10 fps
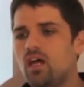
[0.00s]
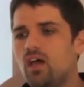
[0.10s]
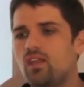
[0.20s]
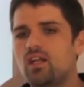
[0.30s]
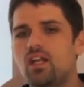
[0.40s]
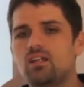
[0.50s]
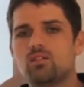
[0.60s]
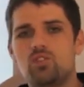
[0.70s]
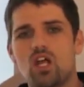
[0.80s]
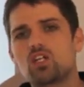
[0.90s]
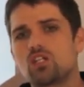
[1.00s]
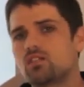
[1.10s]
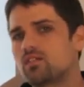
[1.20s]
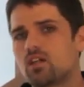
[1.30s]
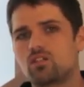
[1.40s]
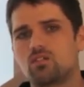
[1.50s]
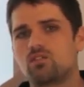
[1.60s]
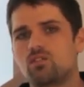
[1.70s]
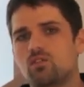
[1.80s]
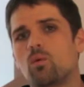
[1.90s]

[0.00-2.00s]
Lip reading: And then it has objection sections too,